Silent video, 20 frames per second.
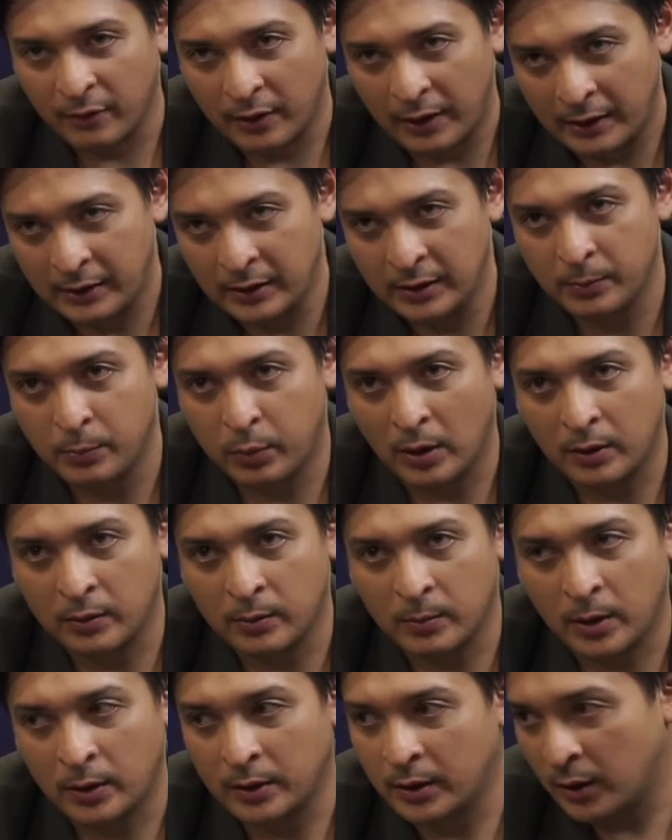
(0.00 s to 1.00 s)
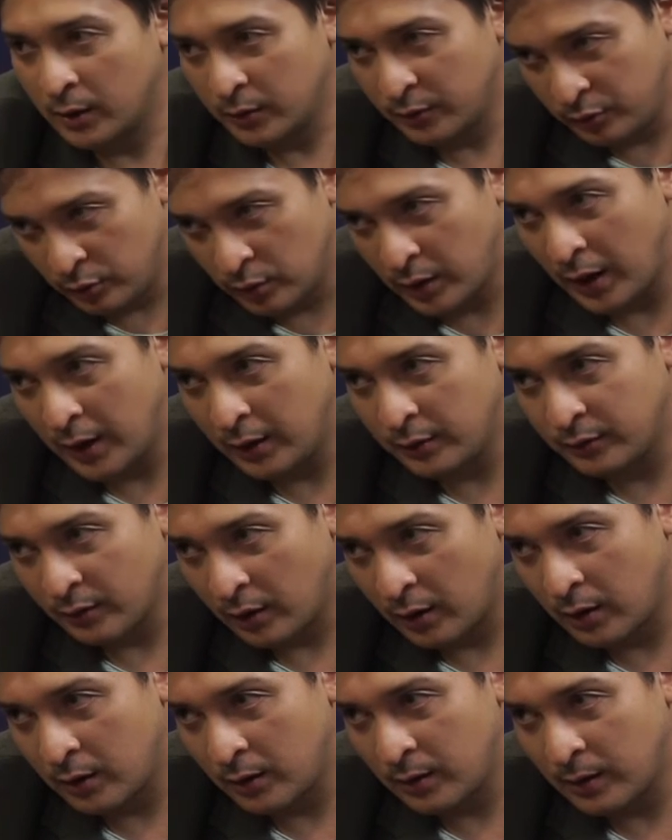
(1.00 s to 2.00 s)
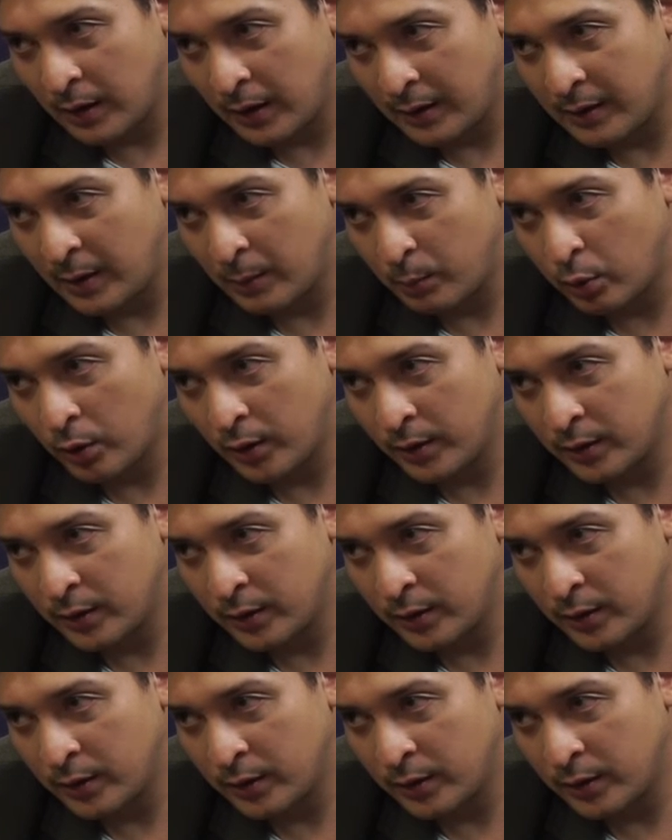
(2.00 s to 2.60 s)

any market, because you guys are at that point.